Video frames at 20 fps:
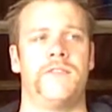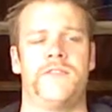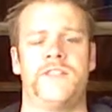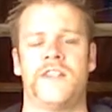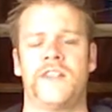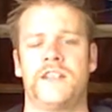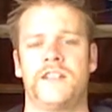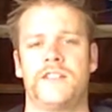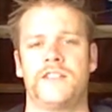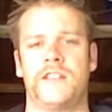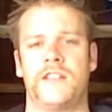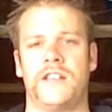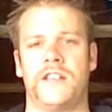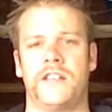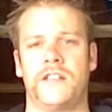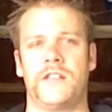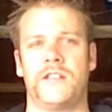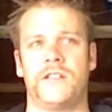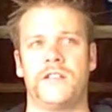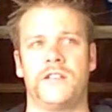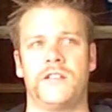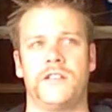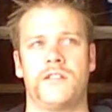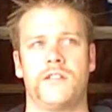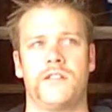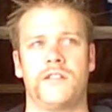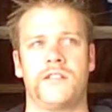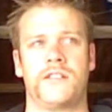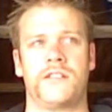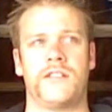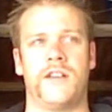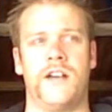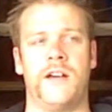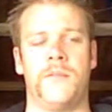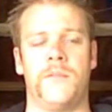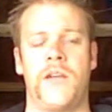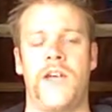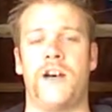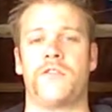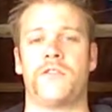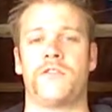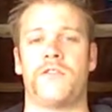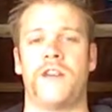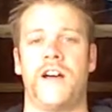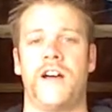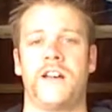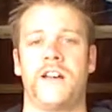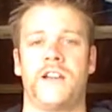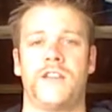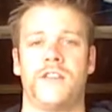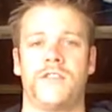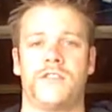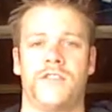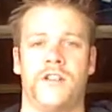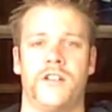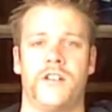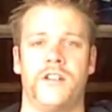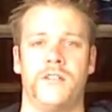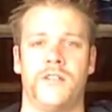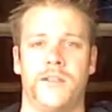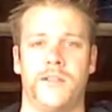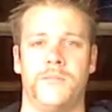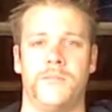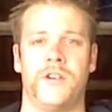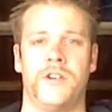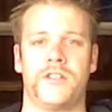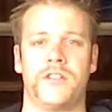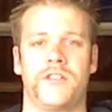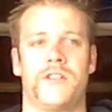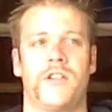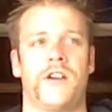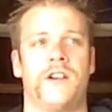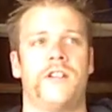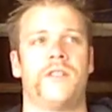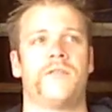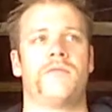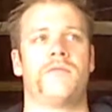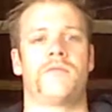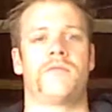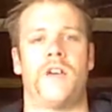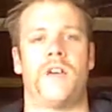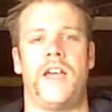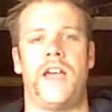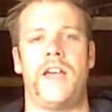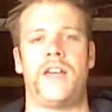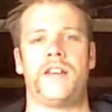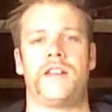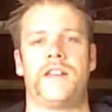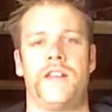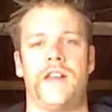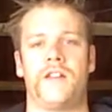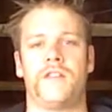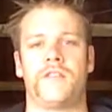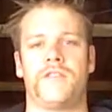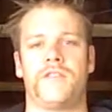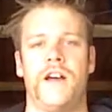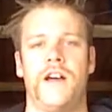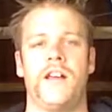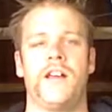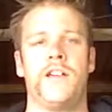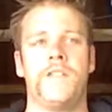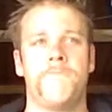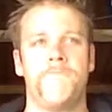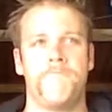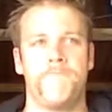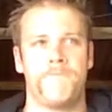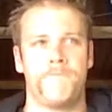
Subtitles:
Finney said some Eldorado, so I might try my hand at Eldorado.